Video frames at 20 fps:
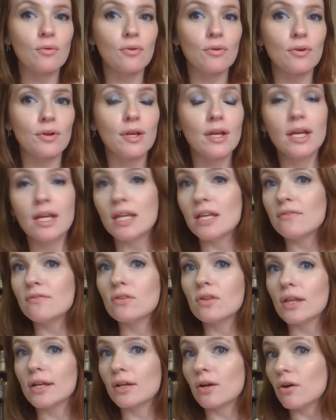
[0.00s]
or if
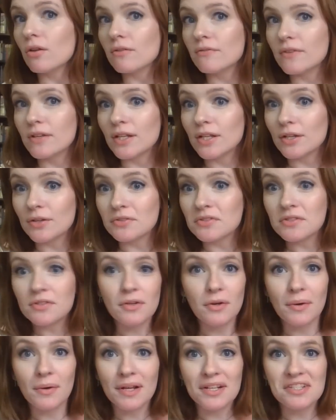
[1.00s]
you like all the
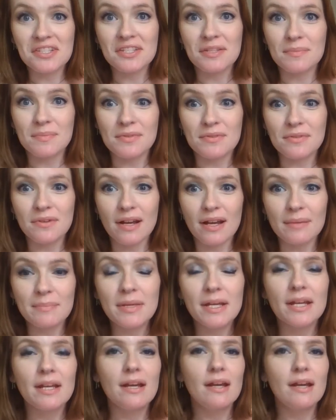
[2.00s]
videos, go ahead and subscribe.